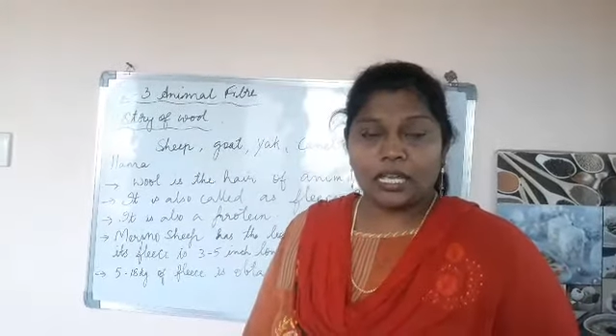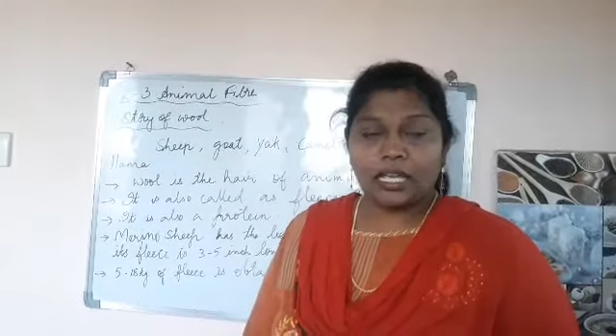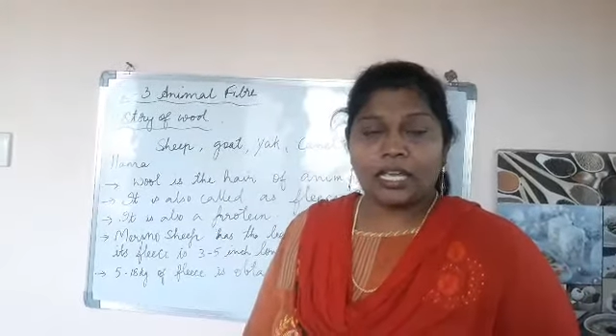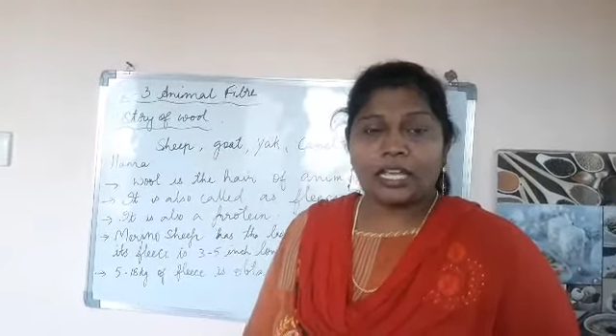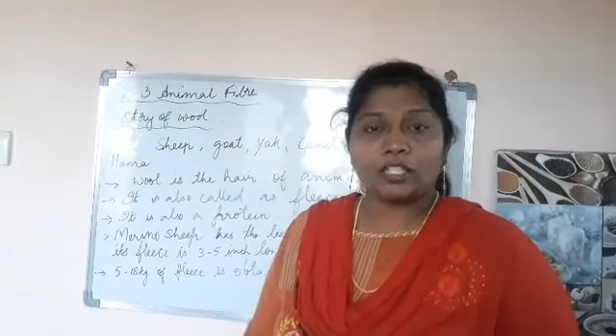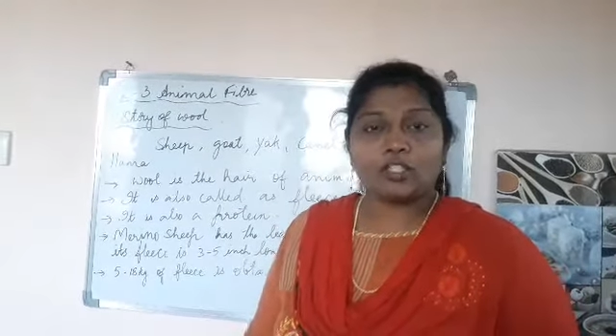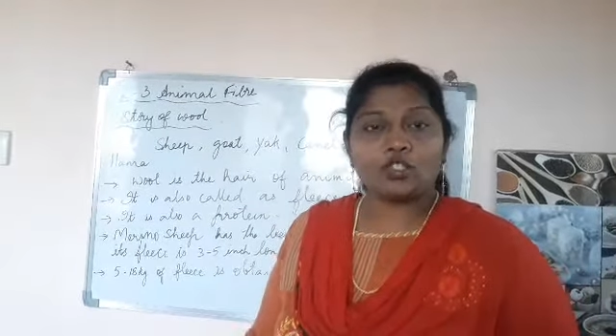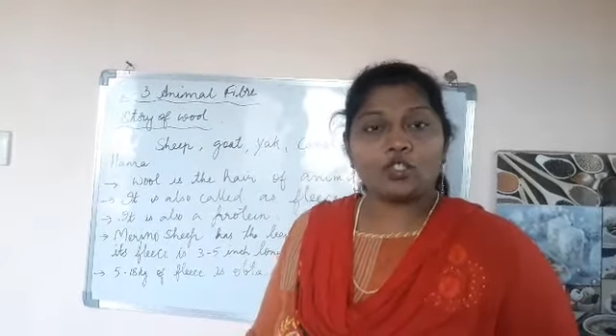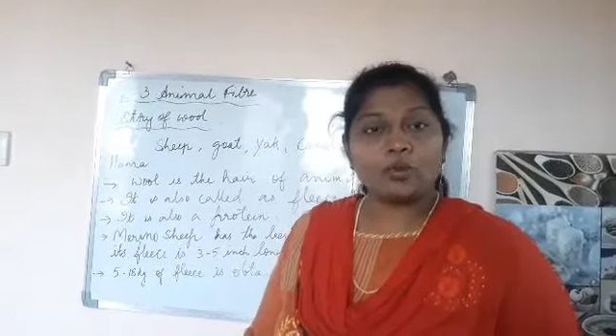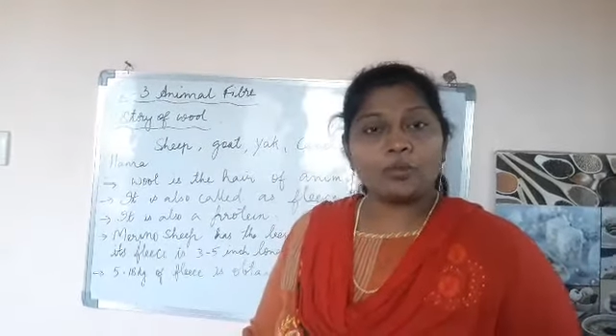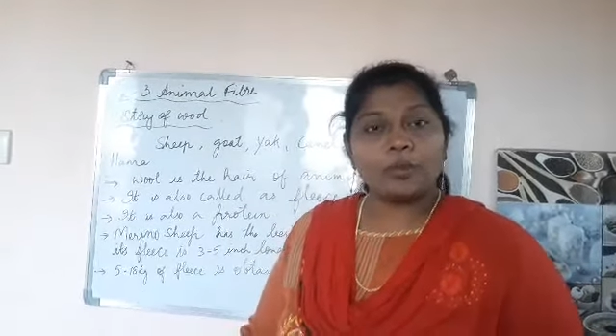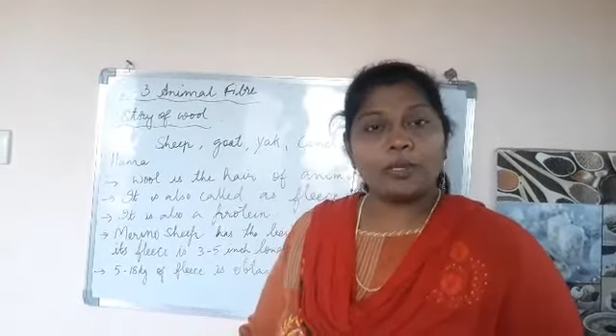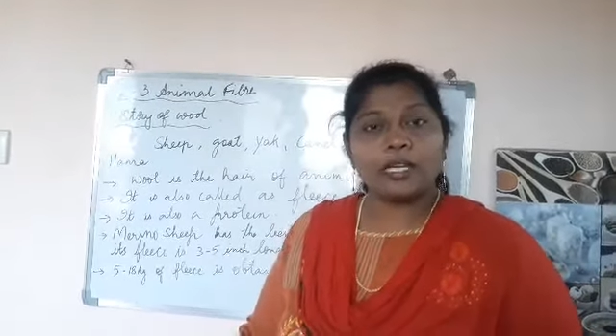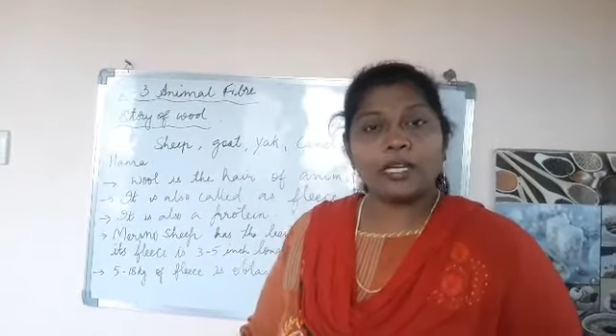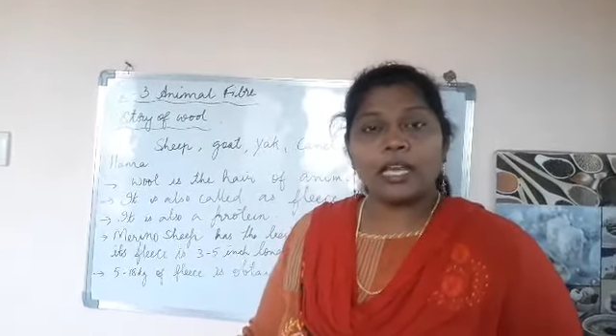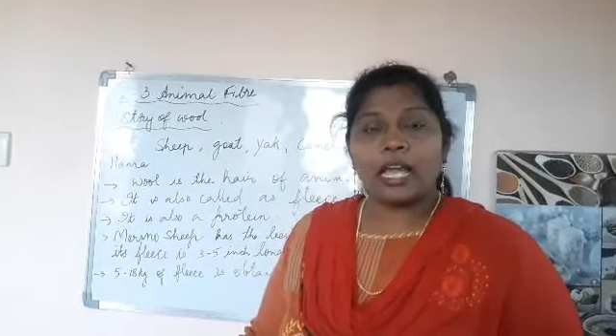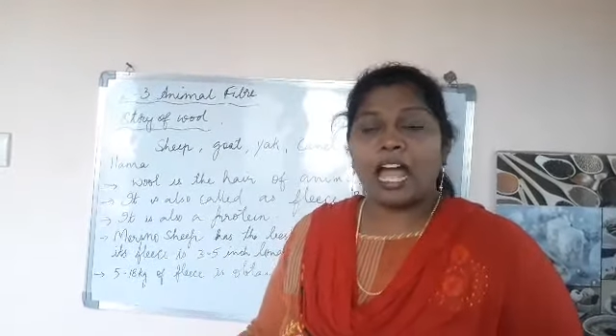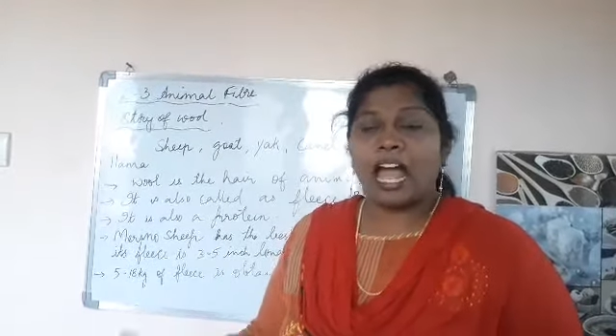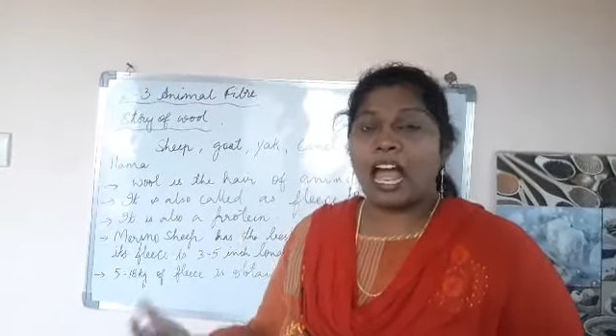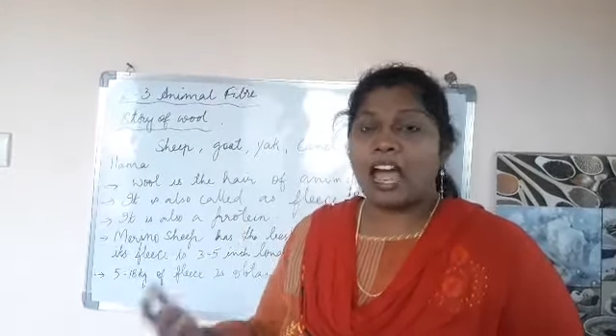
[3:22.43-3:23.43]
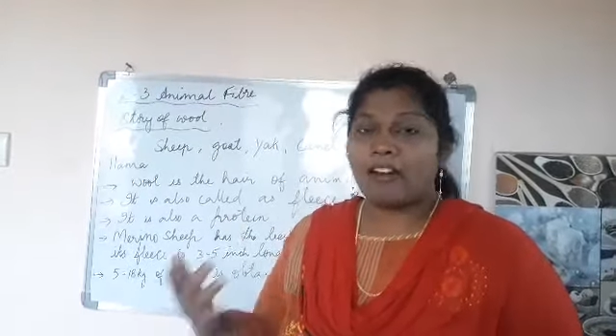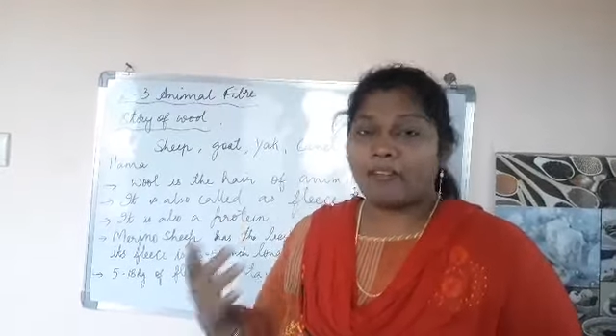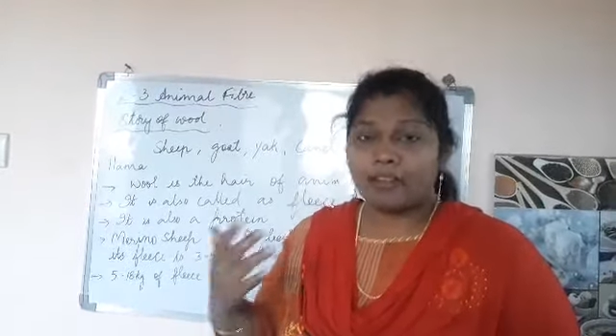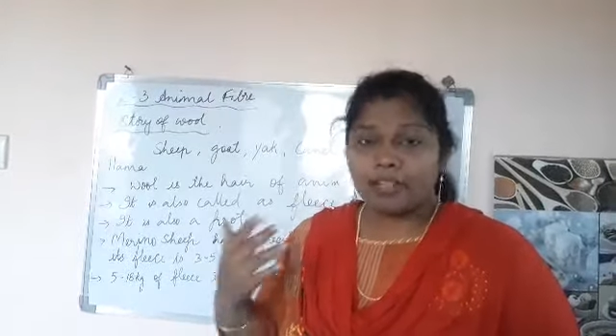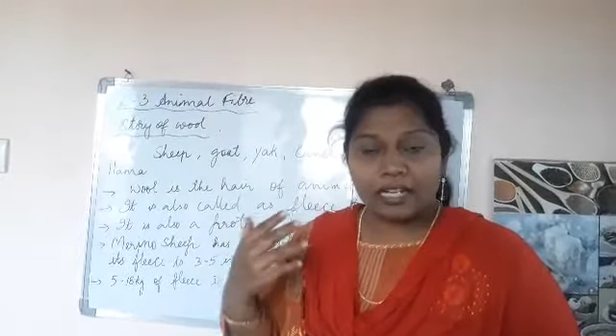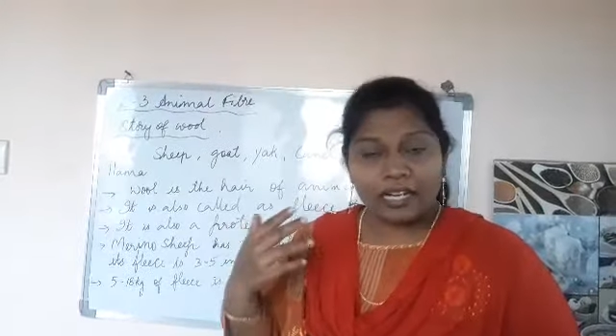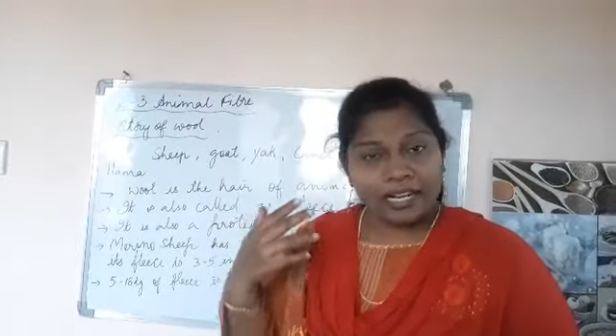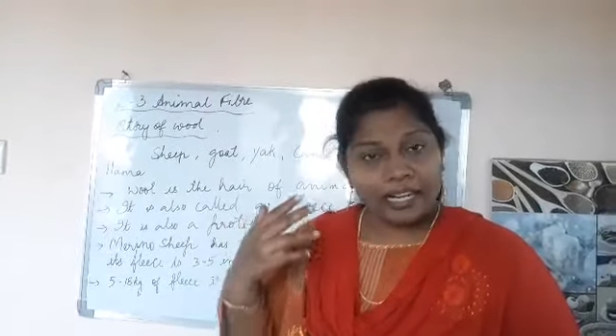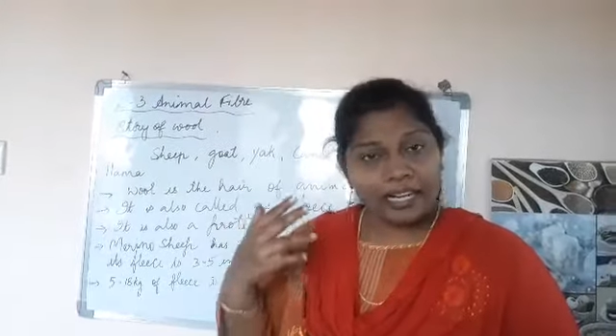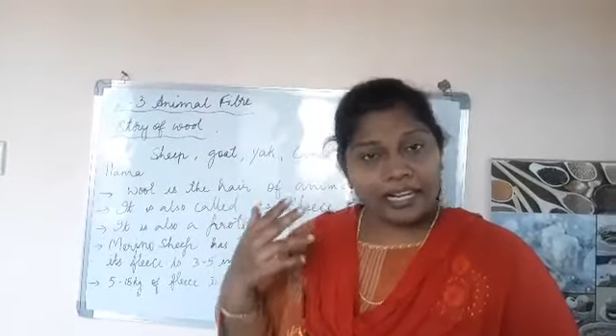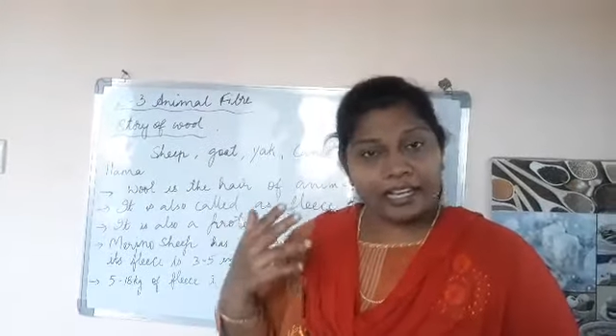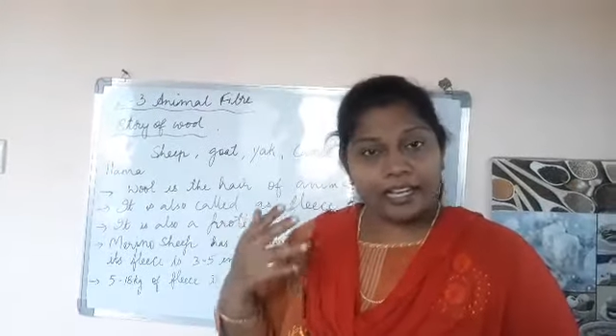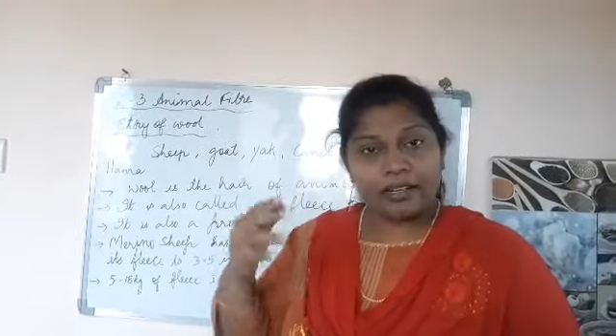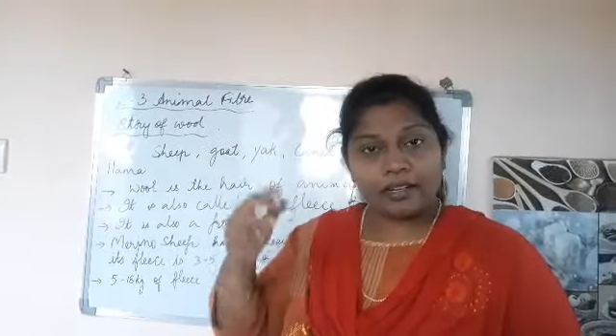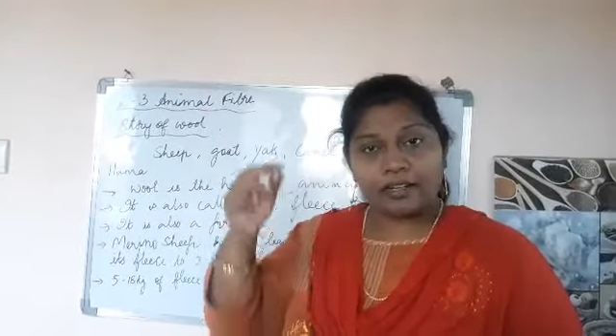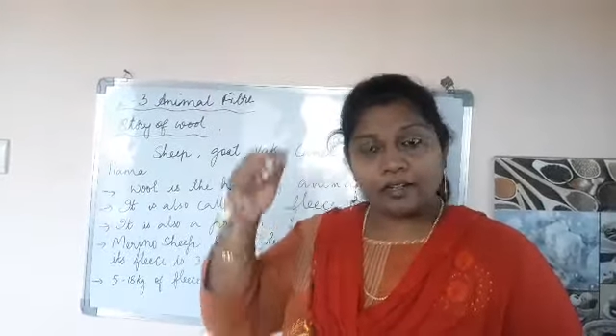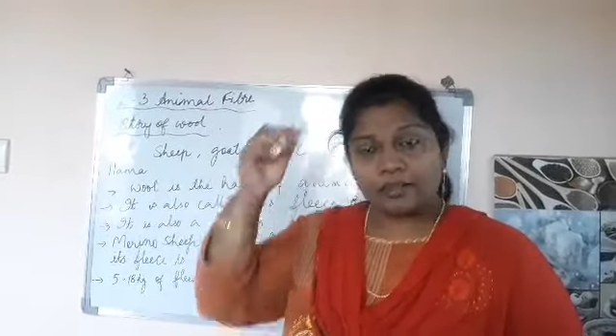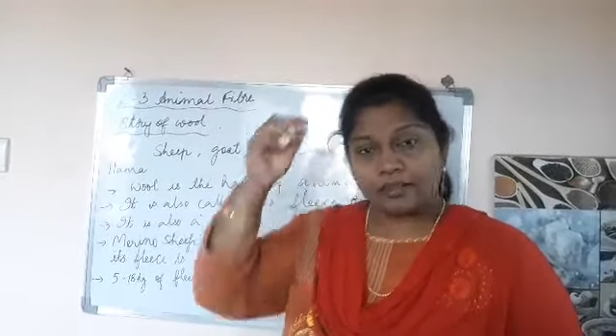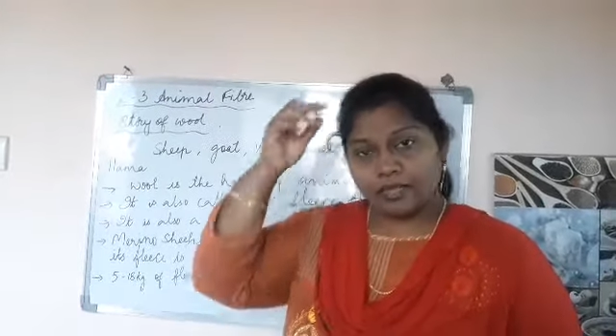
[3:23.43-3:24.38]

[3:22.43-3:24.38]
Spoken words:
It could be our hair,